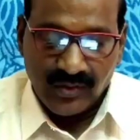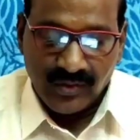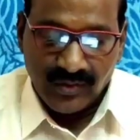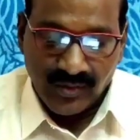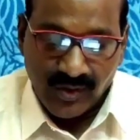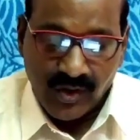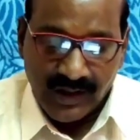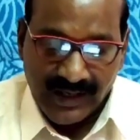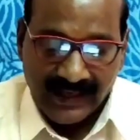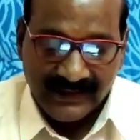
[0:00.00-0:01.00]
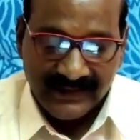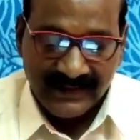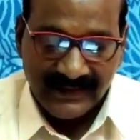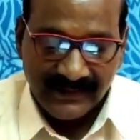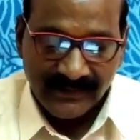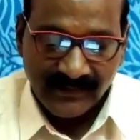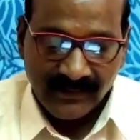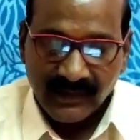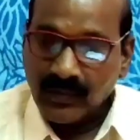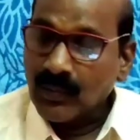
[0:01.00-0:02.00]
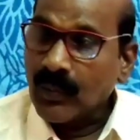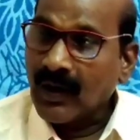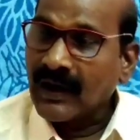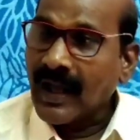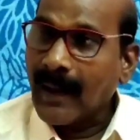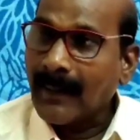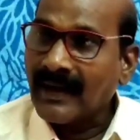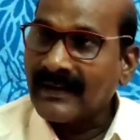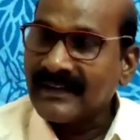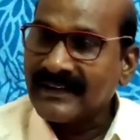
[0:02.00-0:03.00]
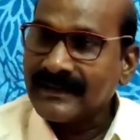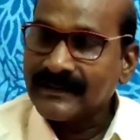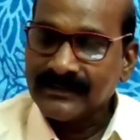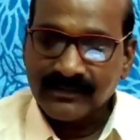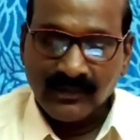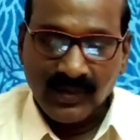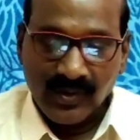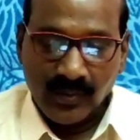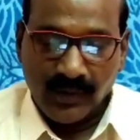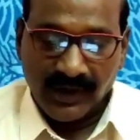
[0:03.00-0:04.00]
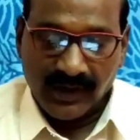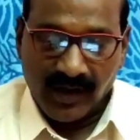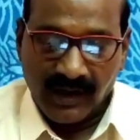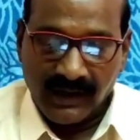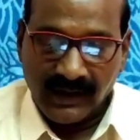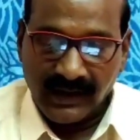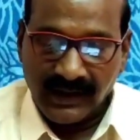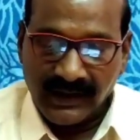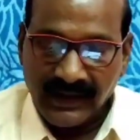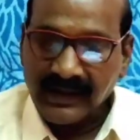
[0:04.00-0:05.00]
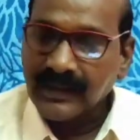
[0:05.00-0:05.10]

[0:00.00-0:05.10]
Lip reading: no legs, what happens? We can't kick